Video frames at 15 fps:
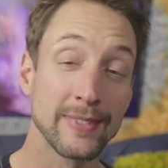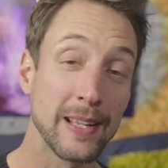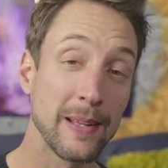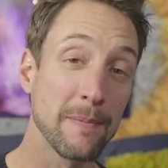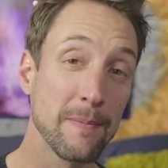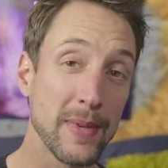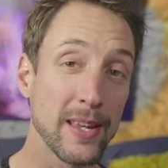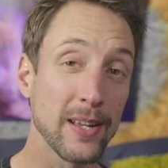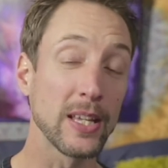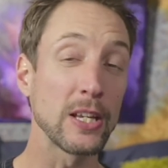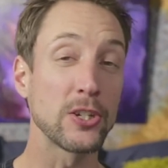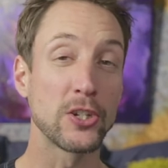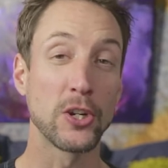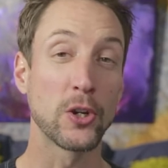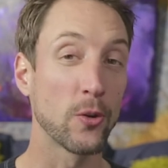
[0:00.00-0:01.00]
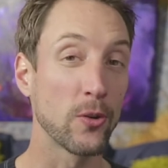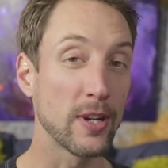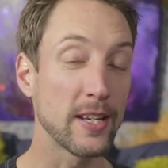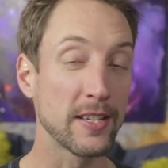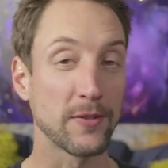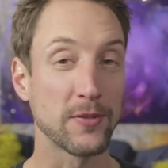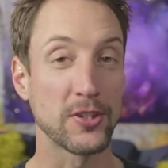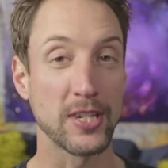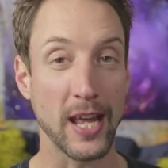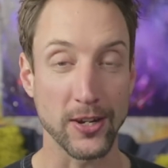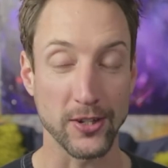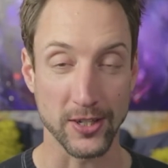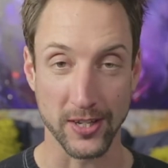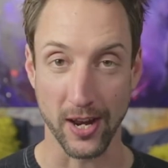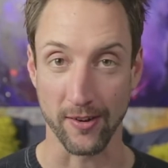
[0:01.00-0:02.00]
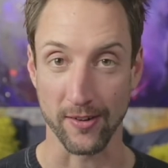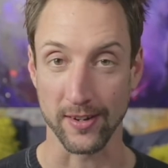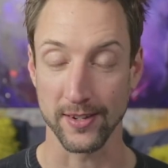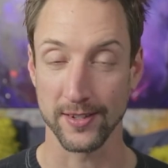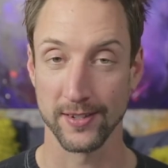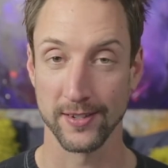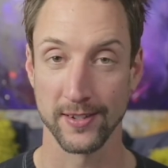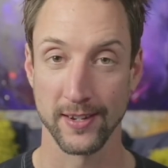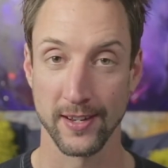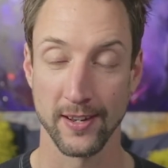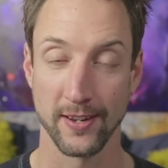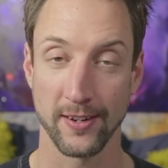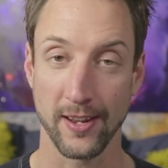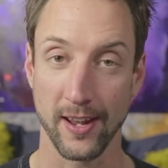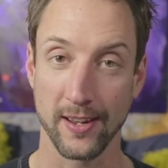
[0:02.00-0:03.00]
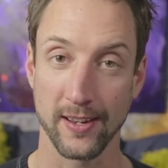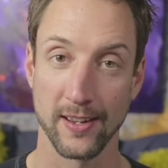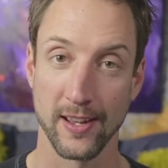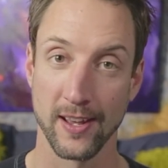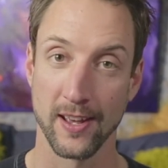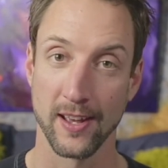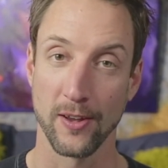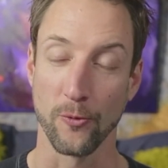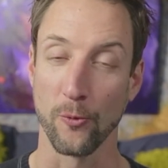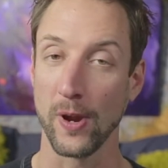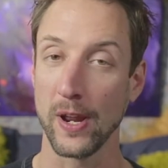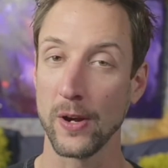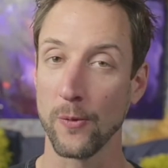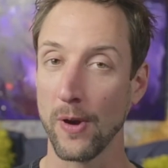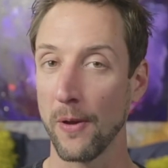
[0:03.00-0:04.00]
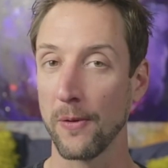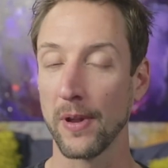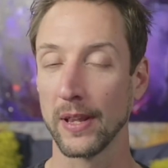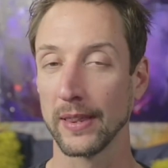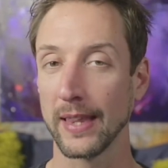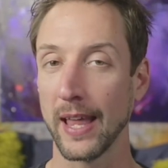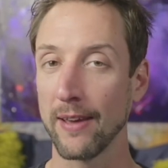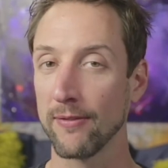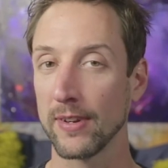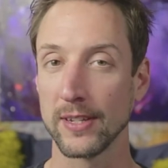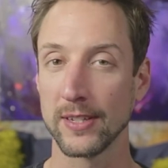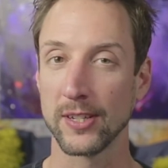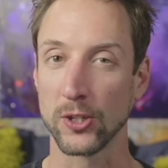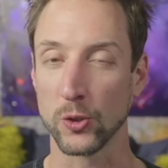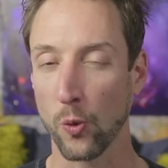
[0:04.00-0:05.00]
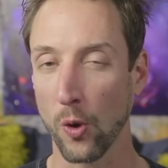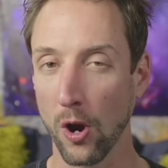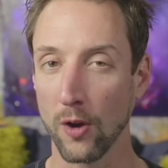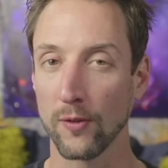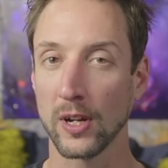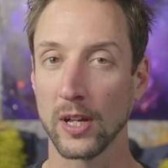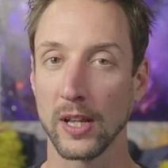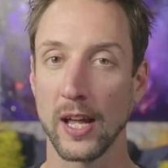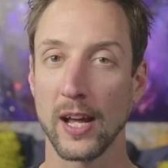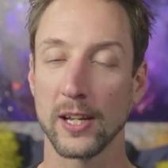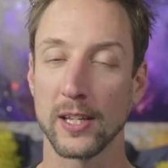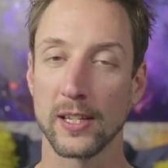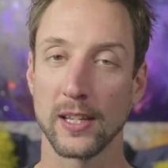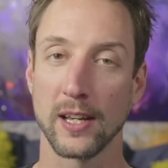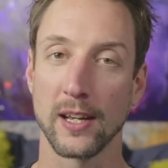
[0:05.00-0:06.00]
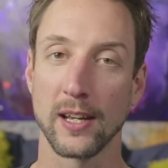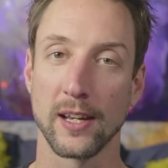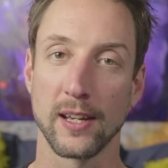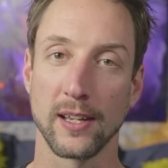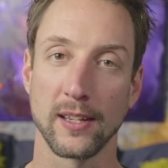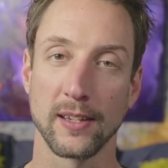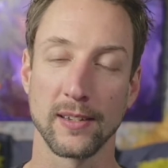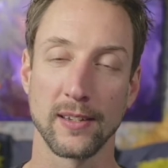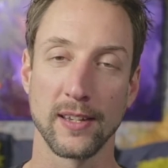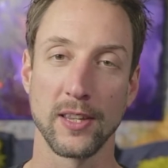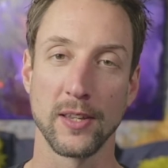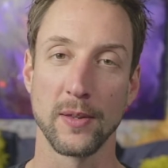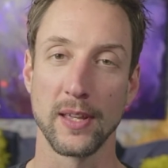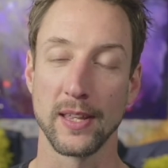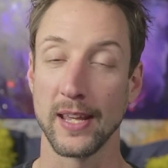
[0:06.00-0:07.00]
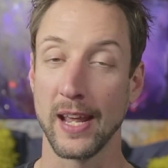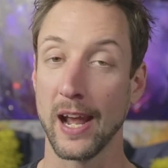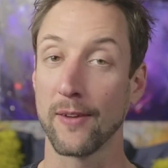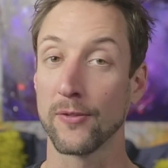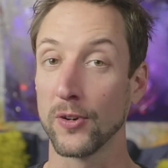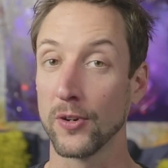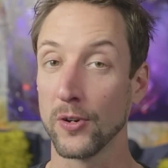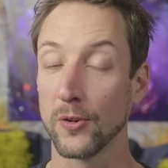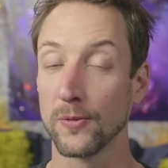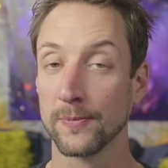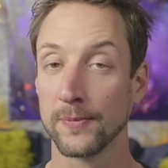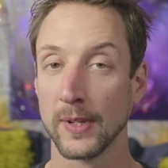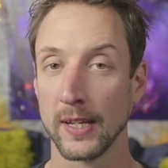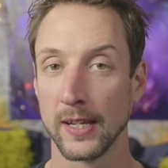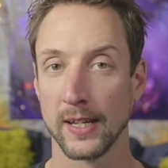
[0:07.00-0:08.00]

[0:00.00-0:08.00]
middle-ish degrees of Sagittarius, okay? Right around 11 to 12 o'clock uh, in, in the afternoon.